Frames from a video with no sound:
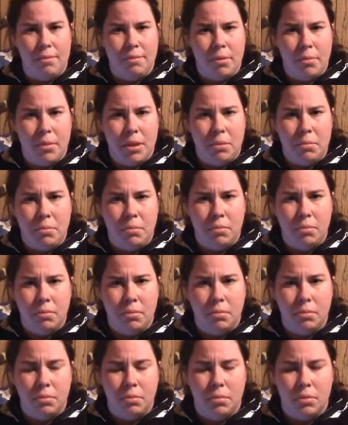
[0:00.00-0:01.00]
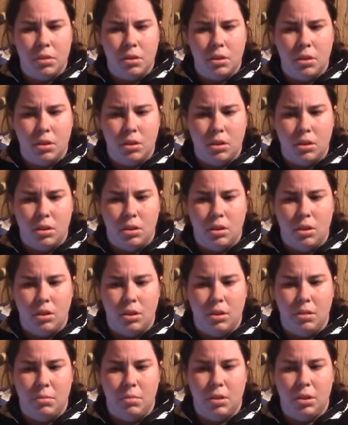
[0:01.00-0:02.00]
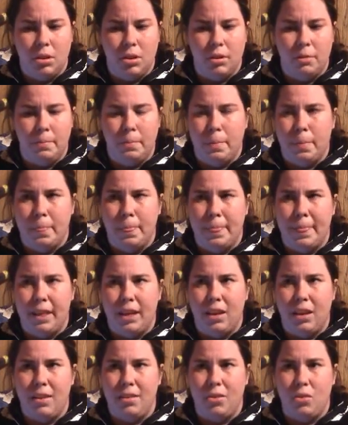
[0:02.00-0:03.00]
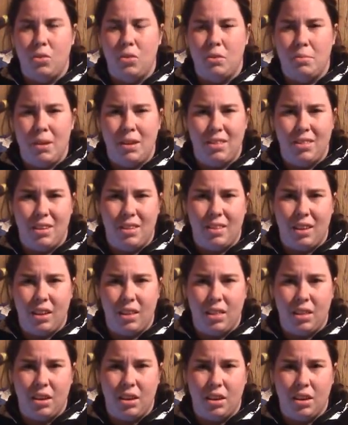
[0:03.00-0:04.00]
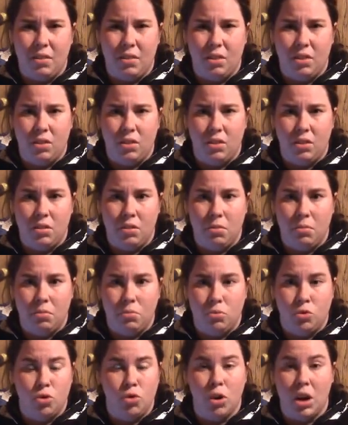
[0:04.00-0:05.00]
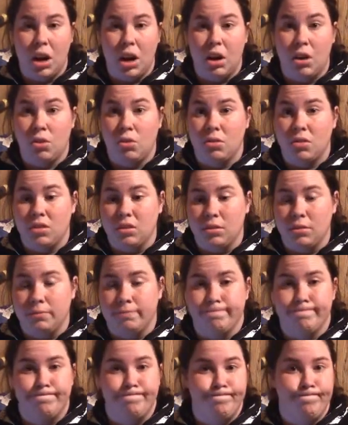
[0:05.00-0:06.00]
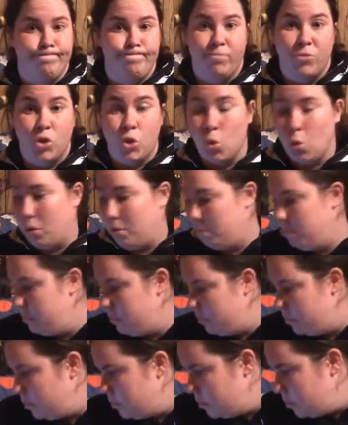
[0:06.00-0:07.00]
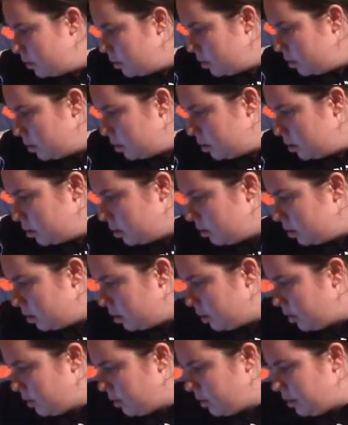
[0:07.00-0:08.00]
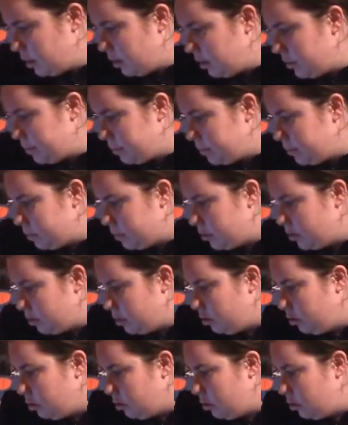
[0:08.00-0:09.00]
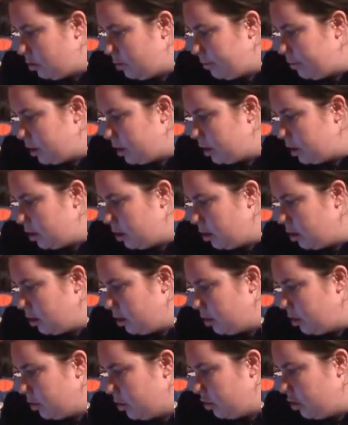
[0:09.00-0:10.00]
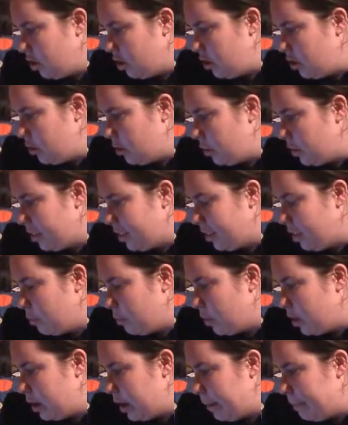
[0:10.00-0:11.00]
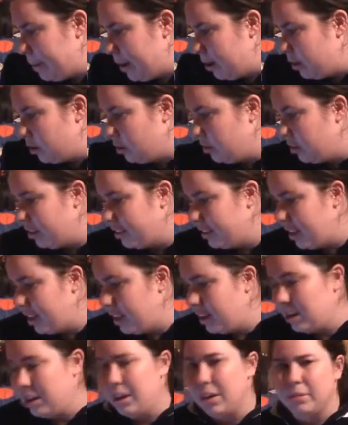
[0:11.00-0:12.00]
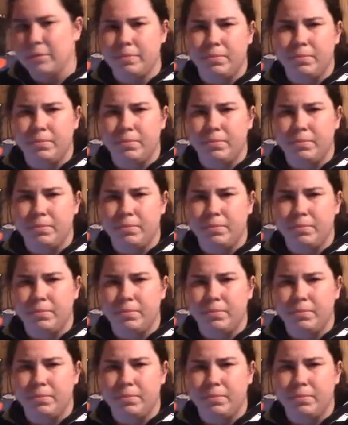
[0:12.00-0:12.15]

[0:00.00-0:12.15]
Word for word: from them. But I guess those are the main things I could think of is crowds and school. Let's see. Do you find it hard to talk with someone about your anxiety?